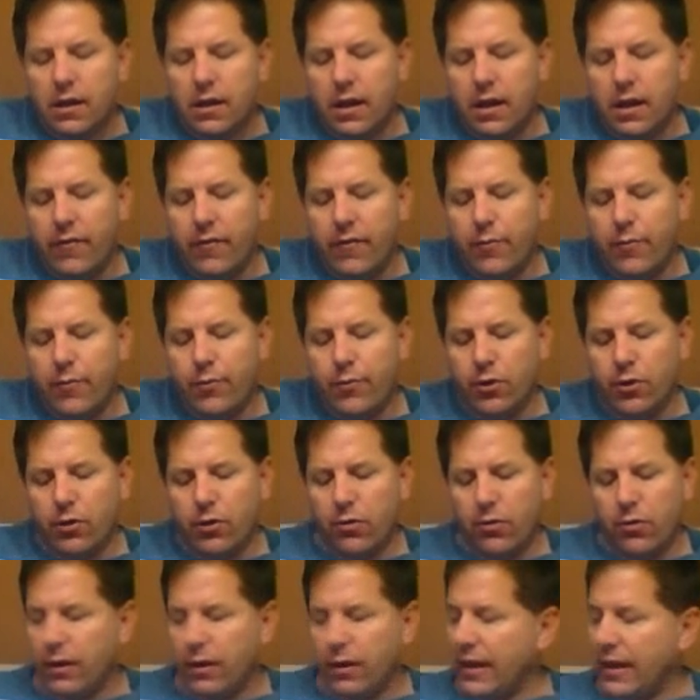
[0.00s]
If you put
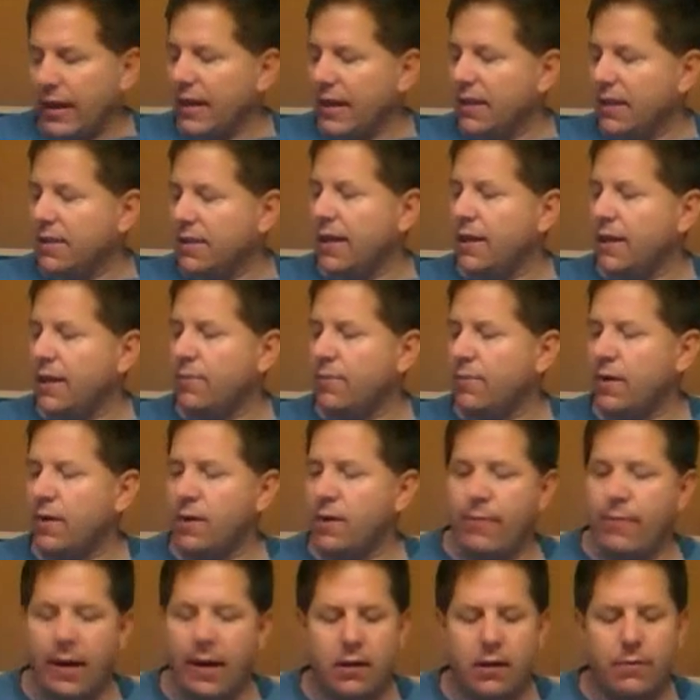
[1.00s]
glue on the inside, it's probably
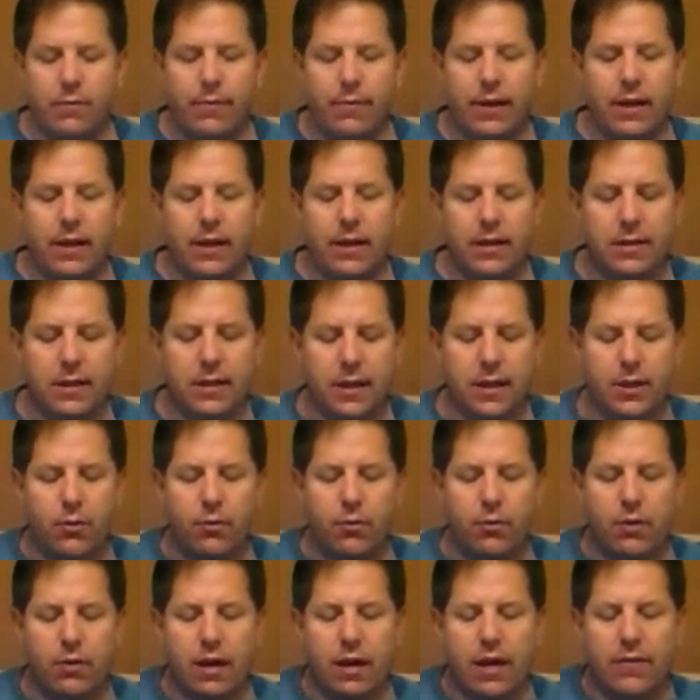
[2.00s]
better because then you
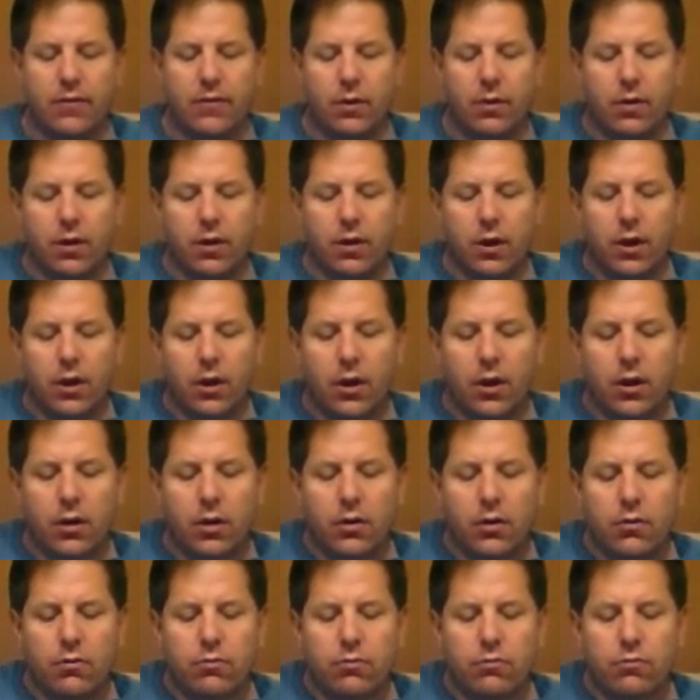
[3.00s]
won't have to
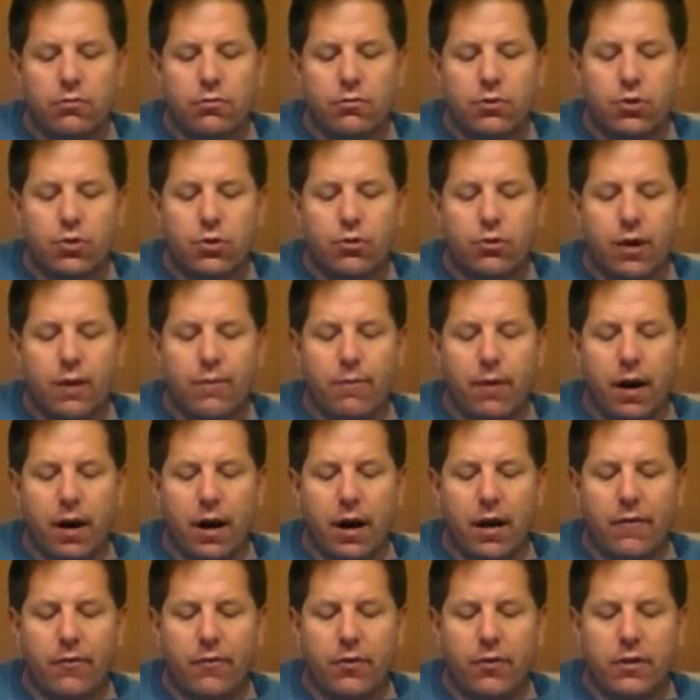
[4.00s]
scrape
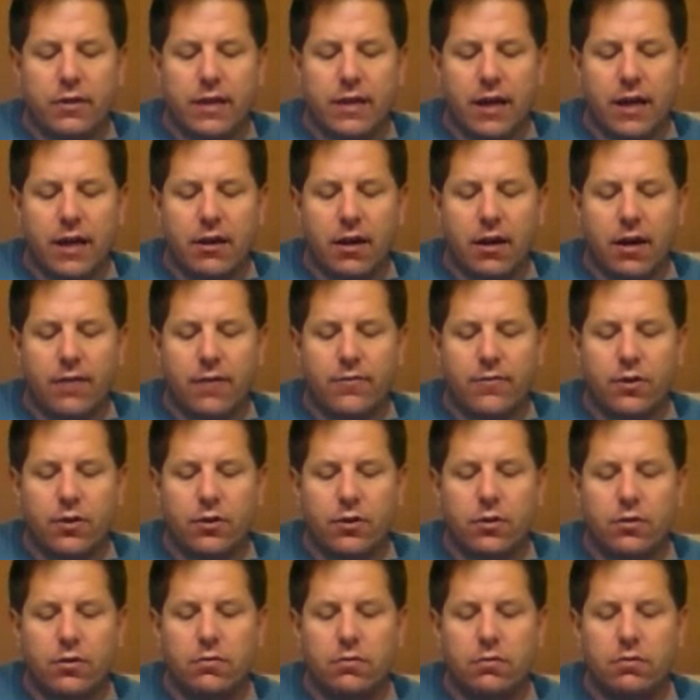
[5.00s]
off or sand off the
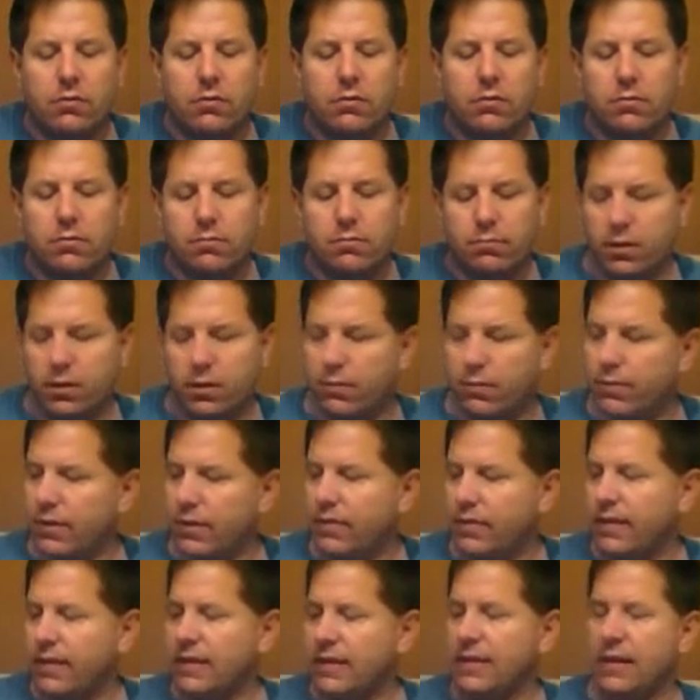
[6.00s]
glue. Put a bit
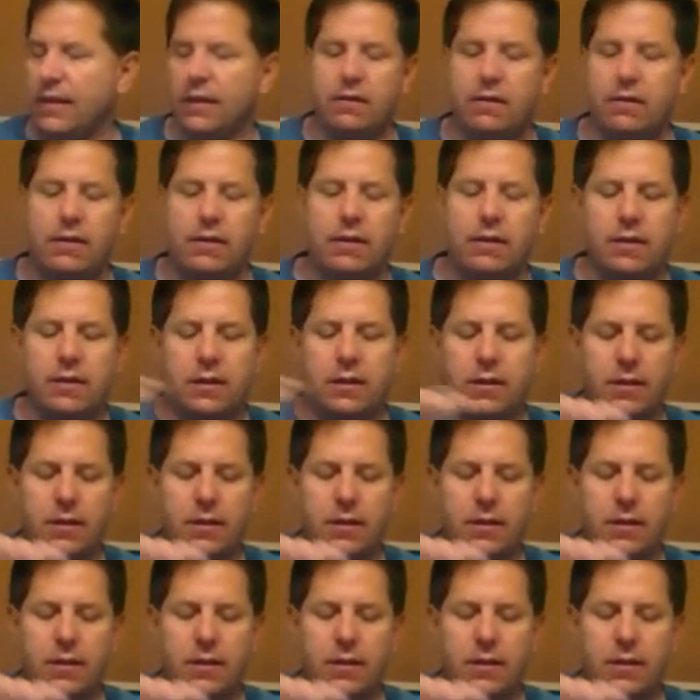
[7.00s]
of accelerant.